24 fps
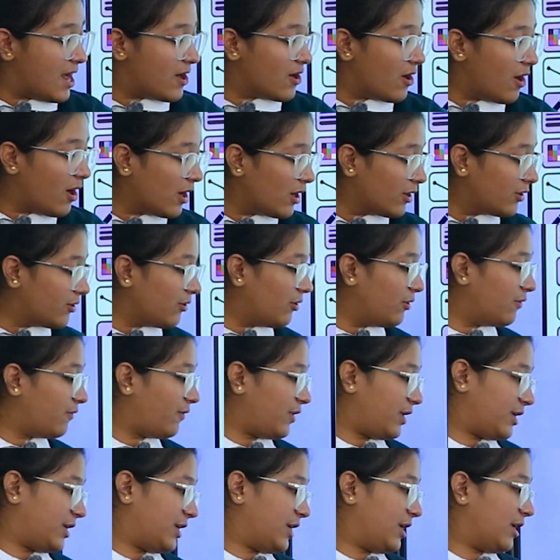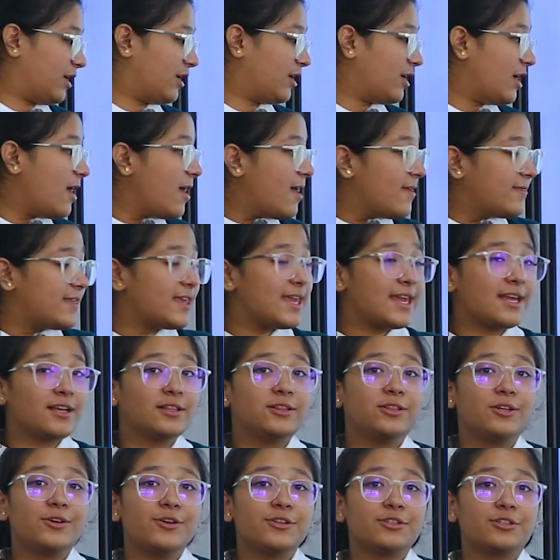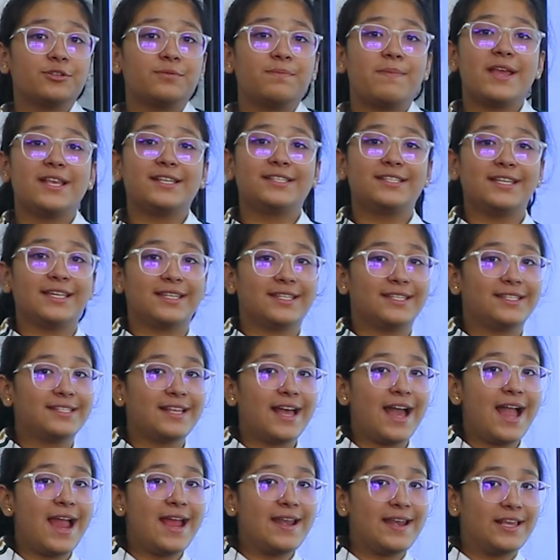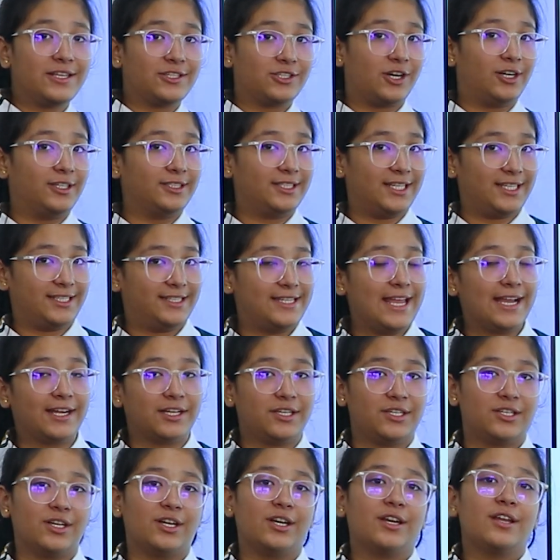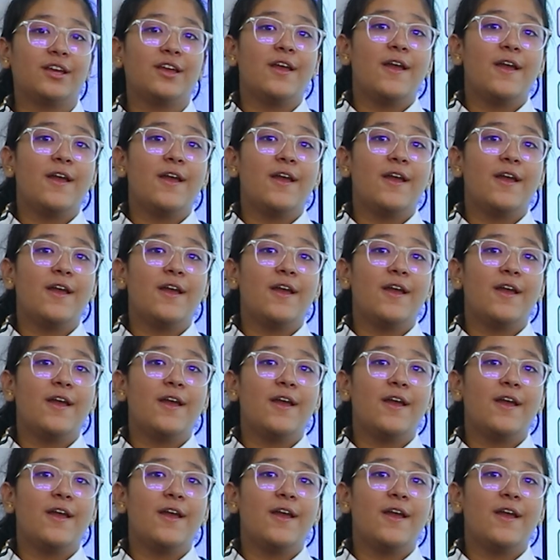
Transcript: an arc over here. The enclosed space inside is called a sector.